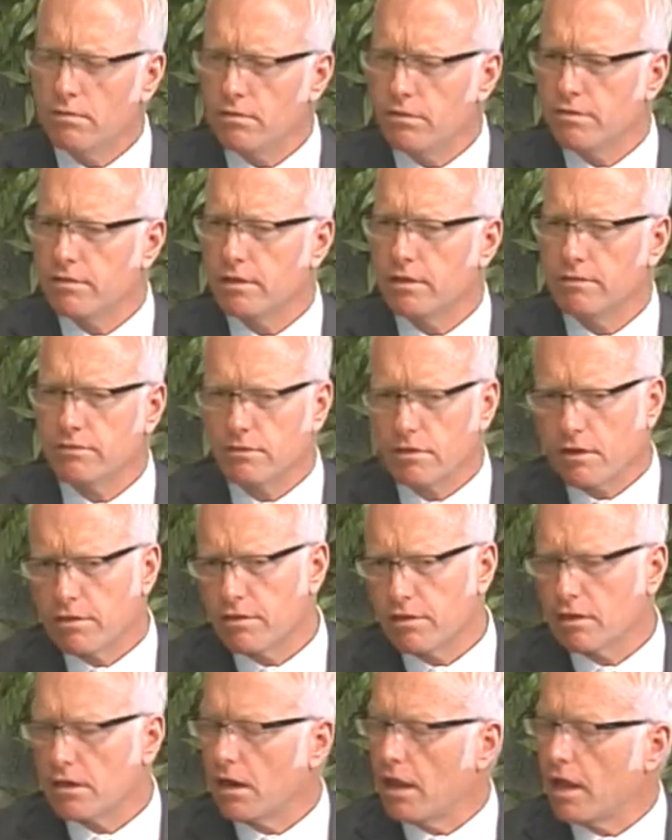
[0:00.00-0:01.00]
the things that I
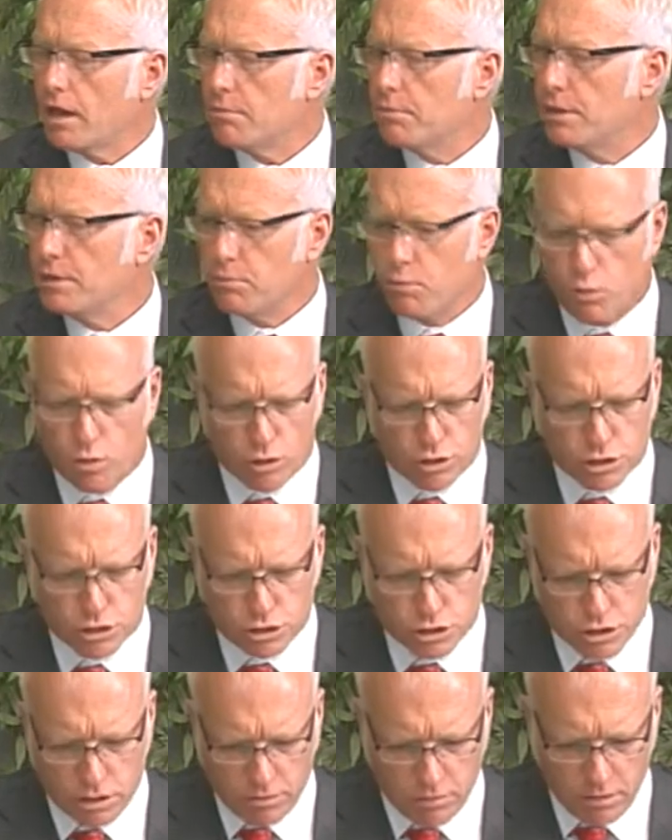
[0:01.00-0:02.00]
think a lot of people are
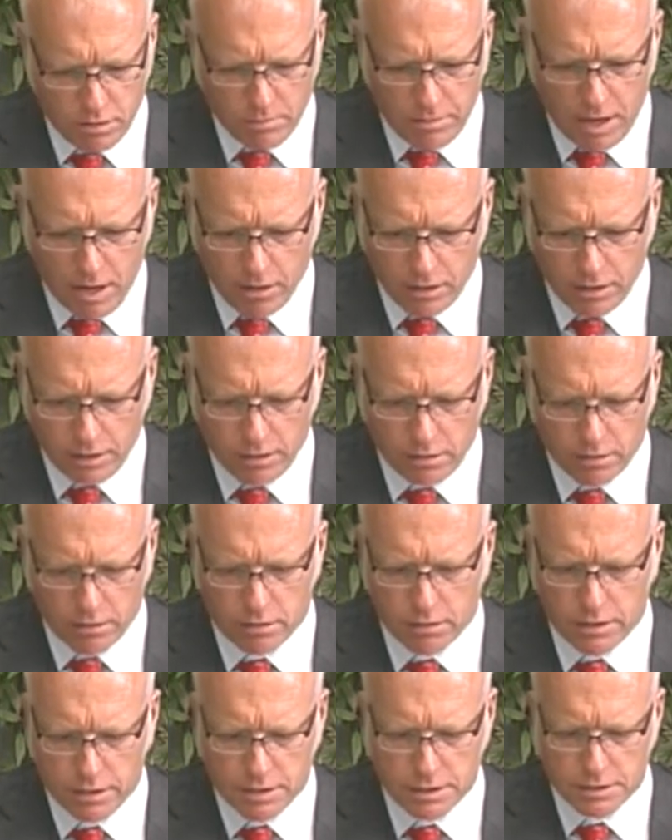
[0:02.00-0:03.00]
concerned about here
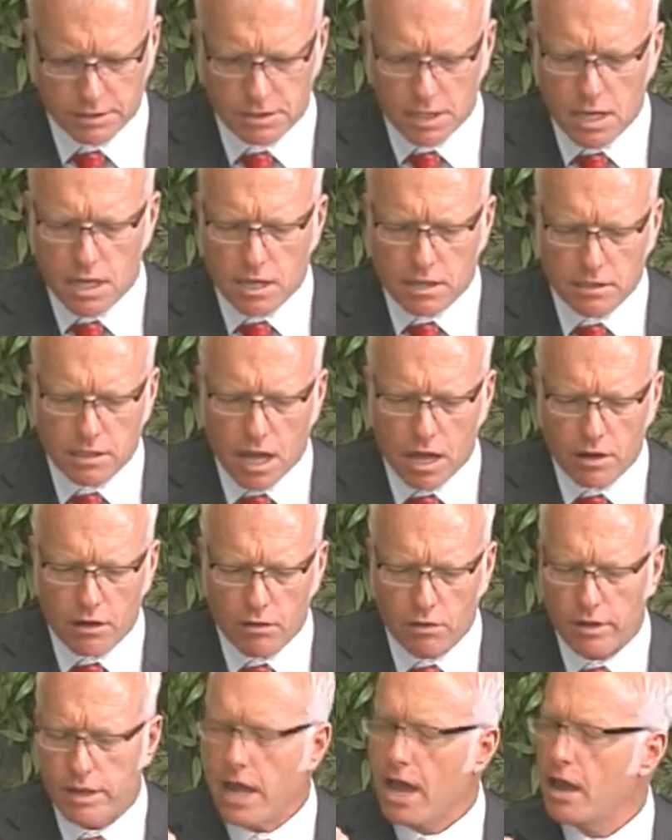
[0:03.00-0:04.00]
is not
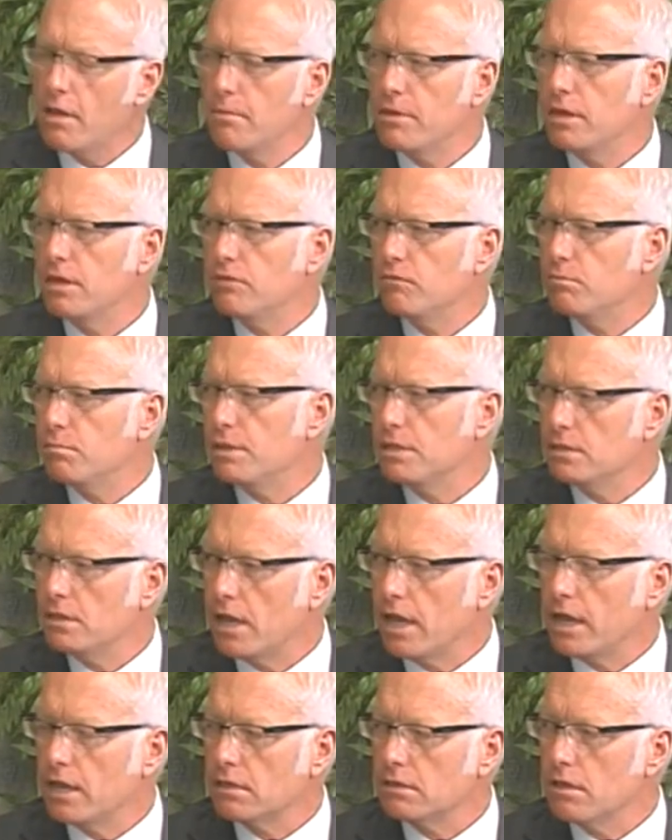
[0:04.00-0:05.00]
only how many have been
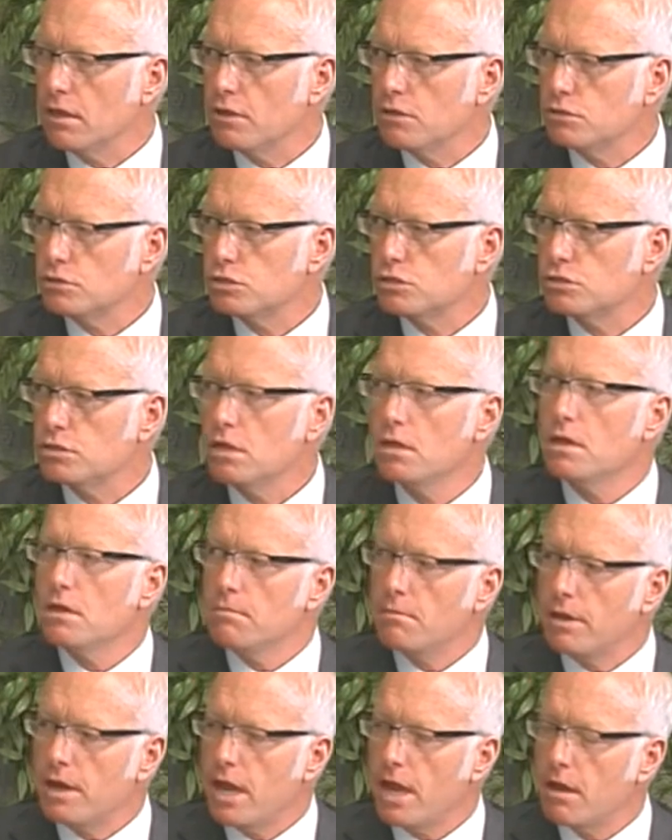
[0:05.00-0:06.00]
diagnosed,
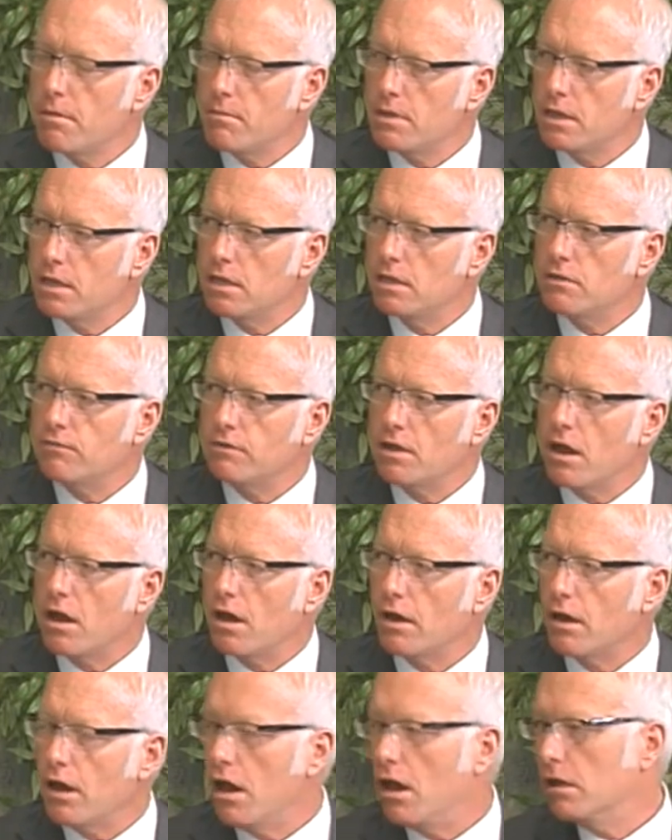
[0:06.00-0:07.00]
but how many have
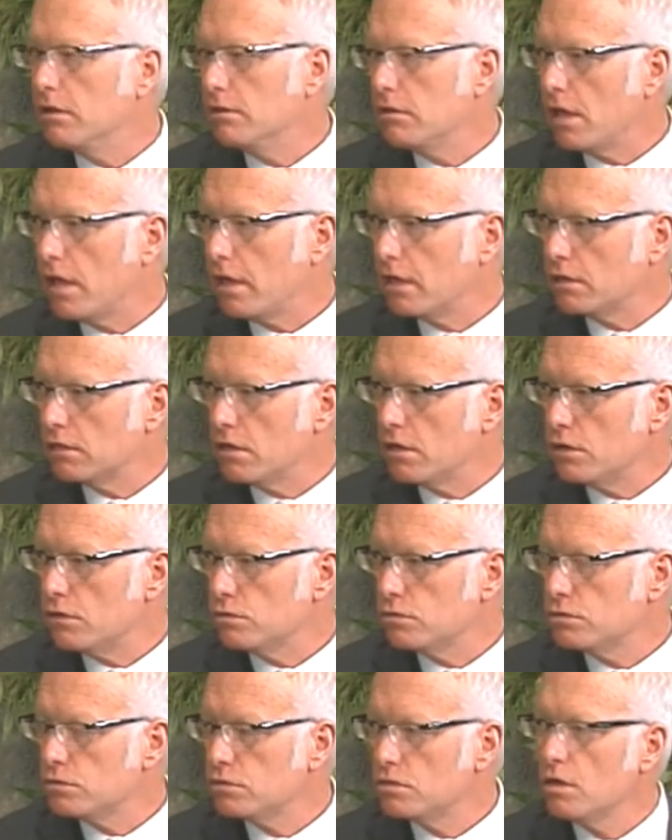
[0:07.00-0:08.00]
gone
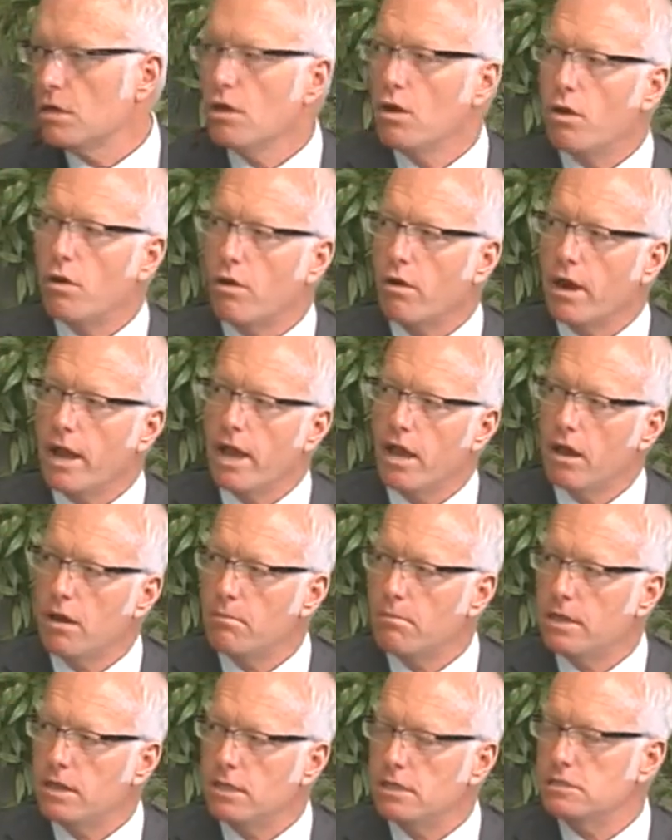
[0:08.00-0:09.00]
undiagnosed, or how
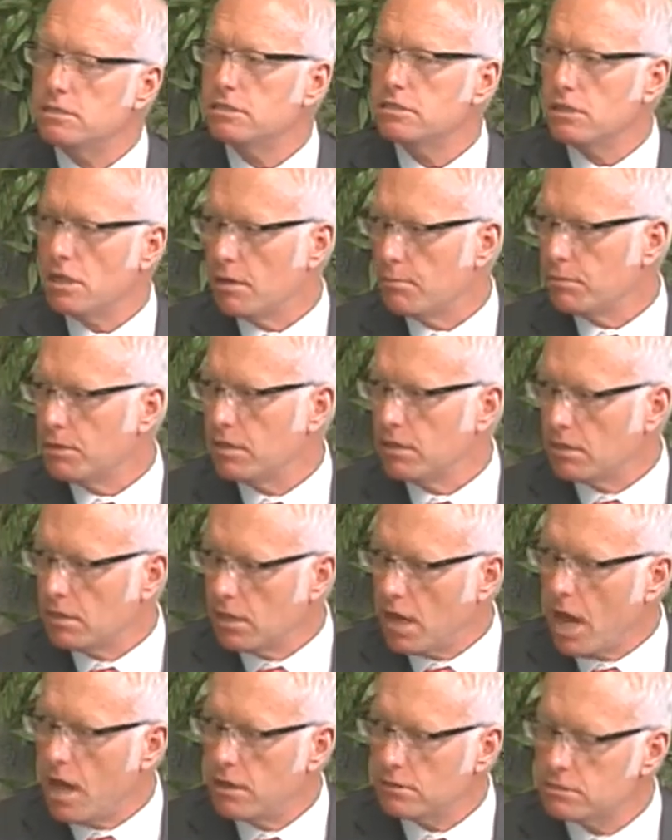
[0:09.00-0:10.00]
many
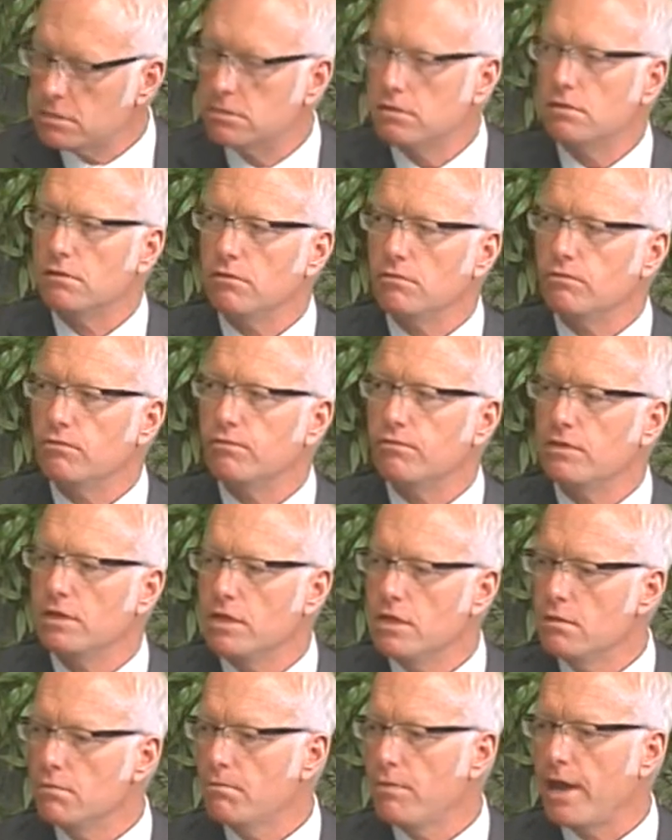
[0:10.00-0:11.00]
subconcussive
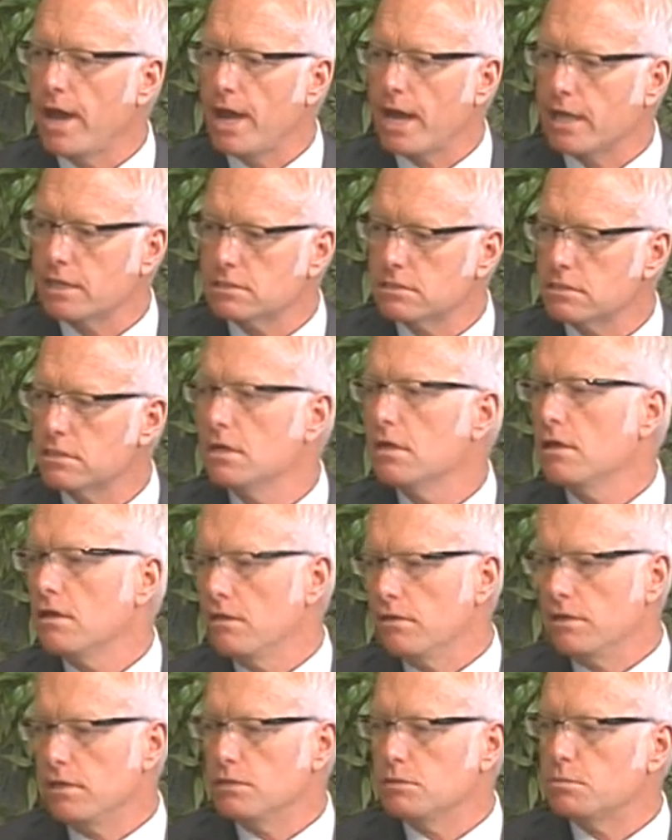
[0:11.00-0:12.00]
impacts
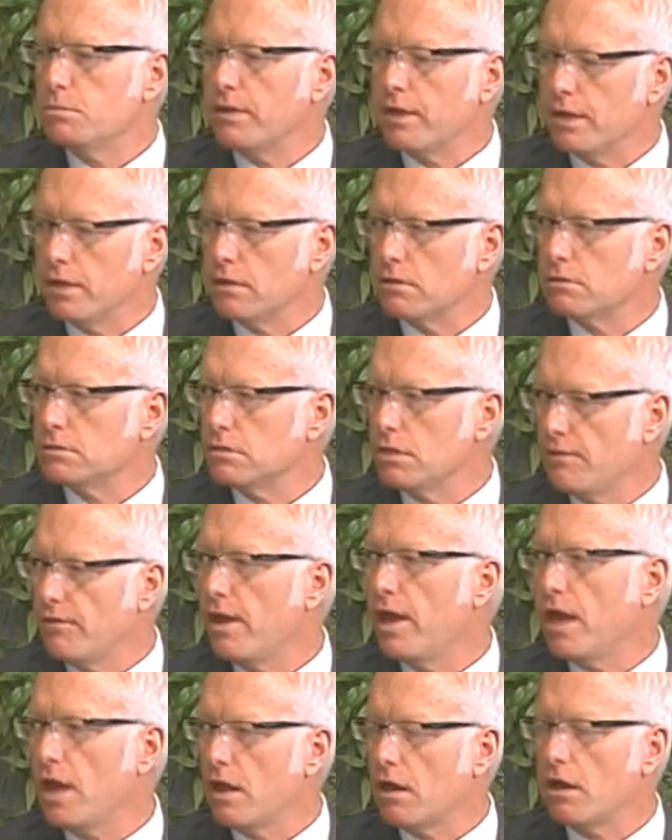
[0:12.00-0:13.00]
these players have
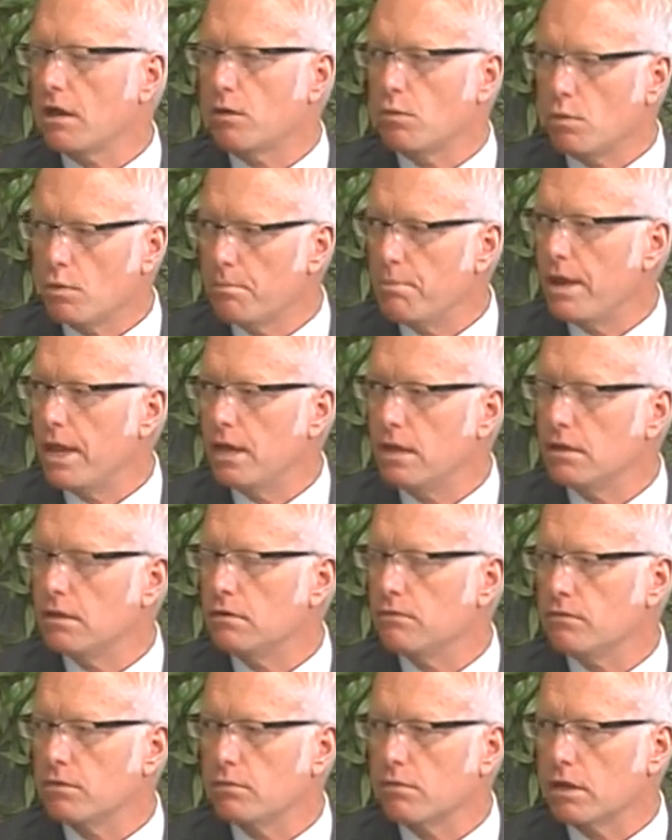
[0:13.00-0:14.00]
had on a
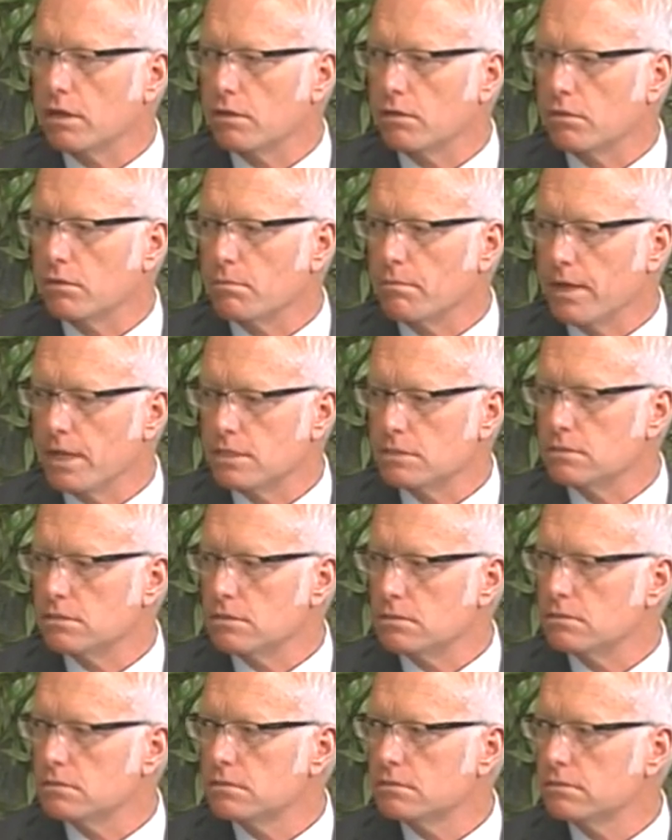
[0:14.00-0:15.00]
repetitive and regular
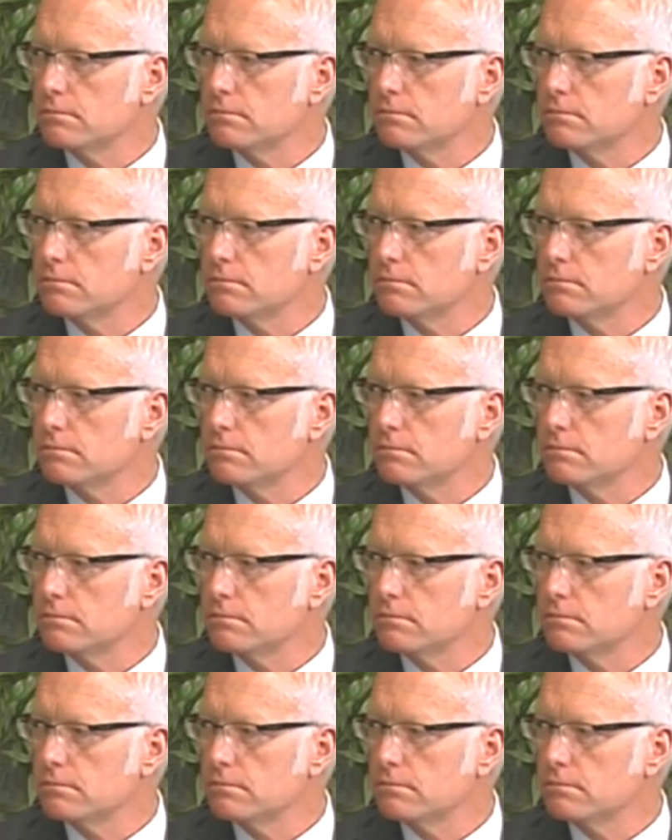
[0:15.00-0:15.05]
basis.